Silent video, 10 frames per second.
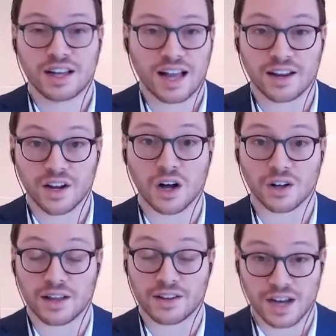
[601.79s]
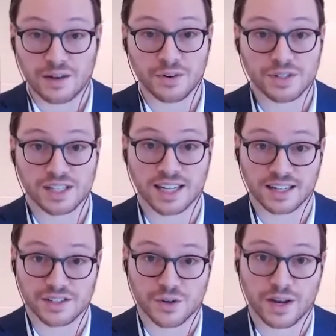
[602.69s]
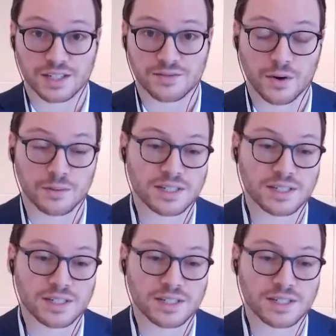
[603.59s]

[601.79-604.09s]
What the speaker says: and diversity in its greatest forms.